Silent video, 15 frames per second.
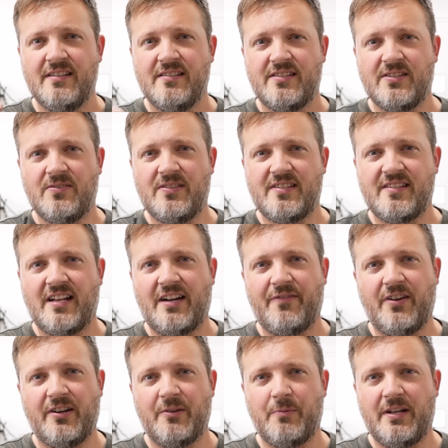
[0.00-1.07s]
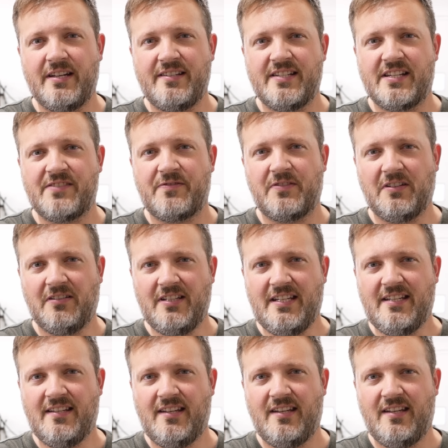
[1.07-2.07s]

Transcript: so it's not a very good way to test for a leak